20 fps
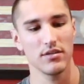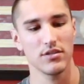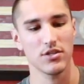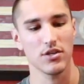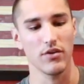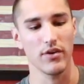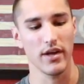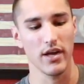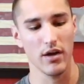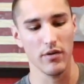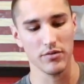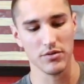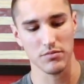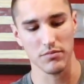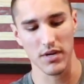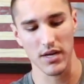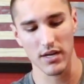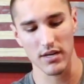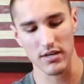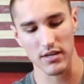so it helps
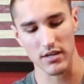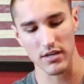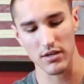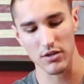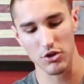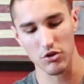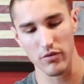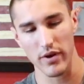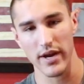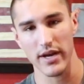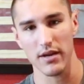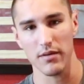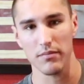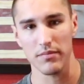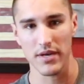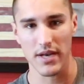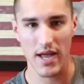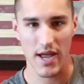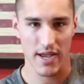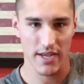me to create a
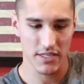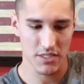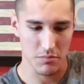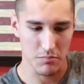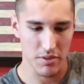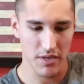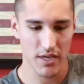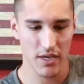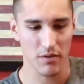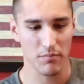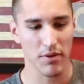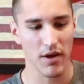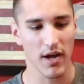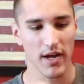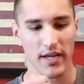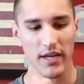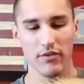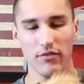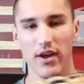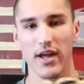nice big
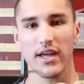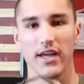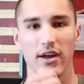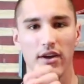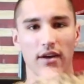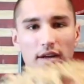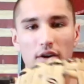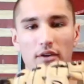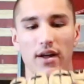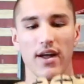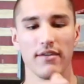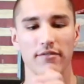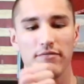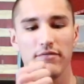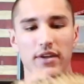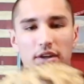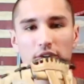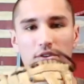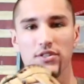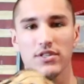pocket right here. I don't have
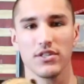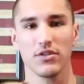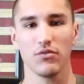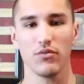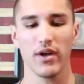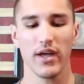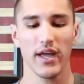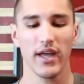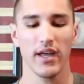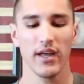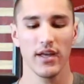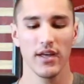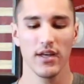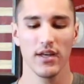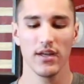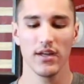fingers in the way.